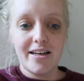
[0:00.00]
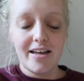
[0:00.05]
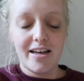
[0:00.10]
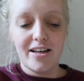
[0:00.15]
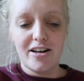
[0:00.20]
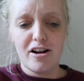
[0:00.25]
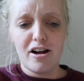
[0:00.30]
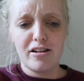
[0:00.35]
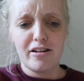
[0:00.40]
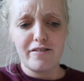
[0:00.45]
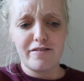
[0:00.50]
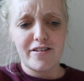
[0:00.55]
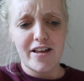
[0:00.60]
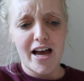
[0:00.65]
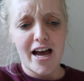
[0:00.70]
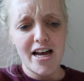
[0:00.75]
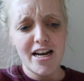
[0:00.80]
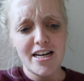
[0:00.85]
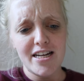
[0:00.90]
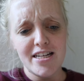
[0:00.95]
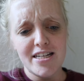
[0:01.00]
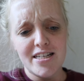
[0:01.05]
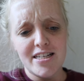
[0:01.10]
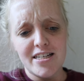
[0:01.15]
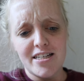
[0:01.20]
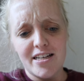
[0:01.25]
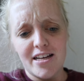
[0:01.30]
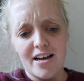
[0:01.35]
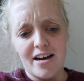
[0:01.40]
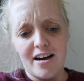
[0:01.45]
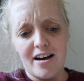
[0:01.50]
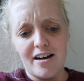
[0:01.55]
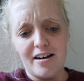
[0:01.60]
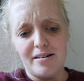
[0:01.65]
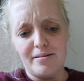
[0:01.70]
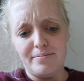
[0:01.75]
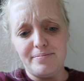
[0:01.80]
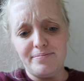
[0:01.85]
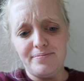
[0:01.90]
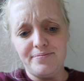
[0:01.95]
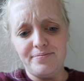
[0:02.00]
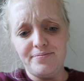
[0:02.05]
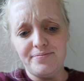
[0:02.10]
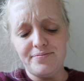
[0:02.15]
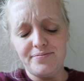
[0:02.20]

and all of that. Um,